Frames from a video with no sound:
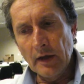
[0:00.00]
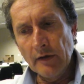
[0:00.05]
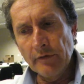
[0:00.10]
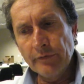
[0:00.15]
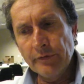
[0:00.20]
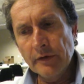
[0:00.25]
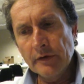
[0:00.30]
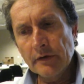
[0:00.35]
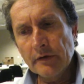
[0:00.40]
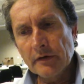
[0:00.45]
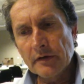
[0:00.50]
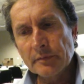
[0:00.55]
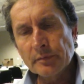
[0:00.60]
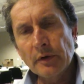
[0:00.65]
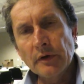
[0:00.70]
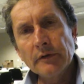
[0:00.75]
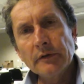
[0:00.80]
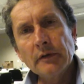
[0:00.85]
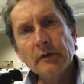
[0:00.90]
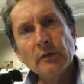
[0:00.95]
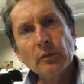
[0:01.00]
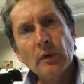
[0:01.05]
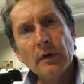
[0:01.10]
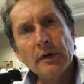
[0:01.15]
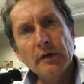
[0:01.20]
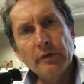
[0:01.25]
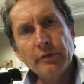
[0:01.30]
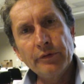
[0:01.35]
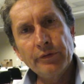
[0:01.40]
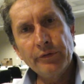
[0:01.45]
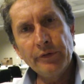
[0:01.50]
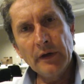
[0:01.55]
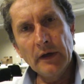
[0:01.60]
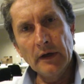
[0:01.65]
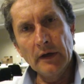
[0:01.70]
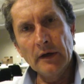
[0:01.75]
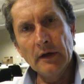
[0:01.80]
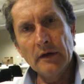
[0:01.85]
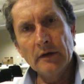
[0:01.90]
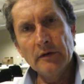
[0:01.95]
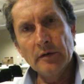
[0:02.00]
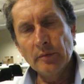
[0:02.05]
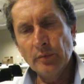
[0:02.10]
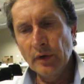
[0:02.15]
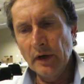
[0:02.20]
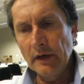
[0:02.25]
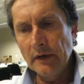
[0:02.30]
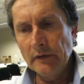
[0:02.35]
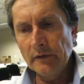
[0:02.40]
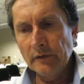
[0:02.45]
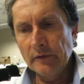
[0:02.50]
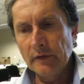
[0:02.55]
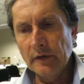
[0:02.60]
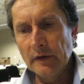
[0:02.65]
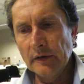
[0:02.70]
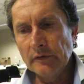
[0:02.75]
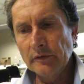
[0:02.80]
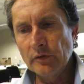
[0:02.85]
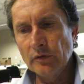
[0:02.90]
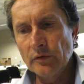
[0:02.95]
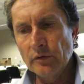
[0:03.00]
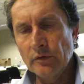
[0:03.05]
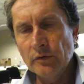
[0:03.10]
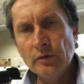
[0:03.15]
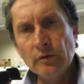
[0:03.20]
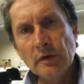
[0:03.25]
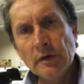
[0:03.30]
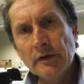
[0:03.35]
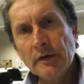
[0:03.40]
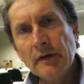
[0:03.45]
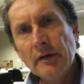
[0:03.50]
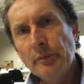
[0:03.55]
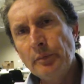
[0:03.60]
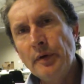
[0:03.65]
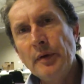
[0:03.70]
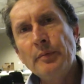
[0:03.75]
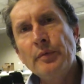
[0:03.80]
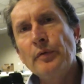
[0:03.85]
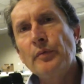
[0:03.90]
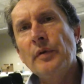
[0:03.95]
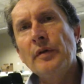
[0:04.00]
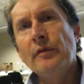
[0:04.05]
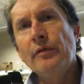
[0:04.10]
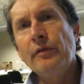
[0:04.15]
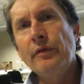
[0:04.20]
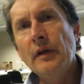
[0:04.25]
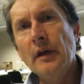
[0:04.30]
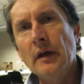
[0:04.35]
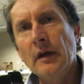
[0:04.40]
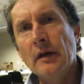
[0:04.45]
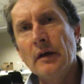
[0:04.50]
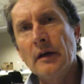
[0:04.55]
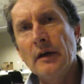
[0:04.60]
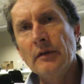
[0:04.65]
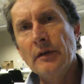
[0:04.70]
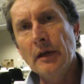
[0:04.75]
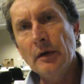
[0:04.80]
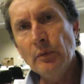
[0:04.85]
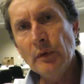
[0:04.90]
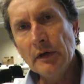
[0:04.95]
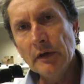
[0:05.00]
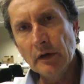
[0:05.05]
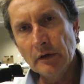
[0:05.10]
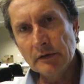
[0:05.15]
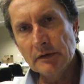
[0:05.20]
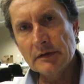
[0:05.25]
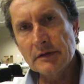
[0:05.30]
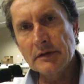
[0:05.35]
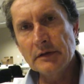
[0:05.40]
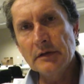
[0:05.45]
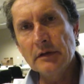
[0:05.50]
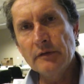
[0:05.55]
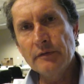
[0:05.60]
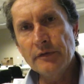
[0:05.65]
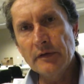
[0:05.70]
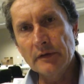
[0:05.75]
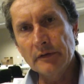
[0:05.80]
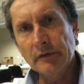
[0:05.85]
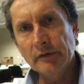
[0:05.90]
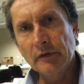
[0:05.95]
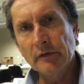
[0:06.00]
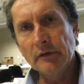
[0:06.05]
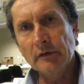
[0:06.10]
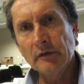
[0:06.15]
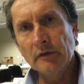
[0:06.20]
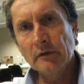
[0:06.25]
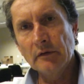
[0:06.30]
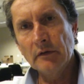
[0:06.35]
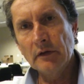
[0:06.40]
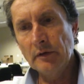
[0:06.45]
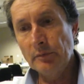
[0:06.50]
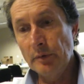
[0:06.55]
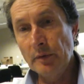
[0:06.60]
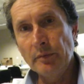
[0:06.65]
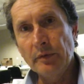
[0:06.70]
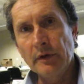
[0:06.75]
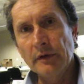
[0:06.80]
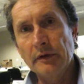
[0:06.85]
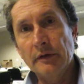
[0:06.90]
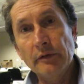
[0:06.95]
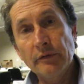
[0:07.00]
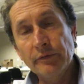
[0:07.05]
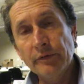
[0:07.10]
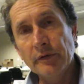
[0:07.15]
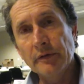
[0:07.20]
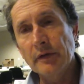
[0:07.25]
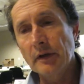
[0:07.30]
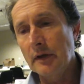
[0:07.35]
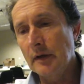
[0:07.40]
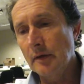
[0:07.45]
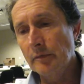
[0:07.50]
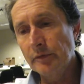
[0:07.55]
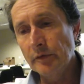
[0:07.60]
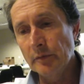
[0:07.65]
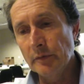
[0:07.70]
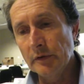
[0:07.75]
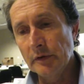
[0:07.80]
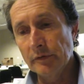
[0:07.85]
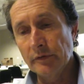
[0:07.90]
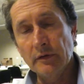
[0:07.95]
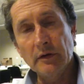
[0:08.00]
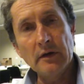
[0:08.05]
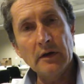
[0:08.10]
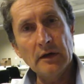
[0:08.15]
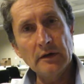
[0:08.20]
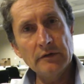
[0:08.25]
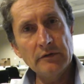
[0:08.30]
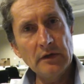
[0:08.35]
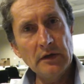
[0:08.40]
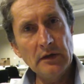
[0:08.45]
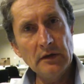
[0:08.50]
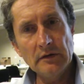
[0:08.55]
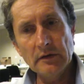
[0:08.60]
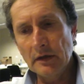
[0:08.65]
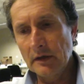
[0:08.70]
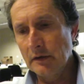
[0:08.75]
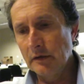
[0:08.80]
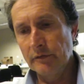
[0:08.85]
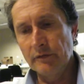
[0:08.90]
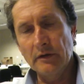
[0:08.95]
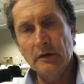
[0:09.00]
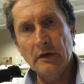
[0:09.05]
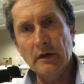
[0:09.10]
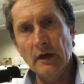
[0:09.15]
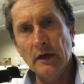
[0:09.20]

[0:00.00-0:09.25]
If the response is one of fear, the brain says, who are these people we fear? And then we notice the differences. These people are different. They come from a different country, they're a different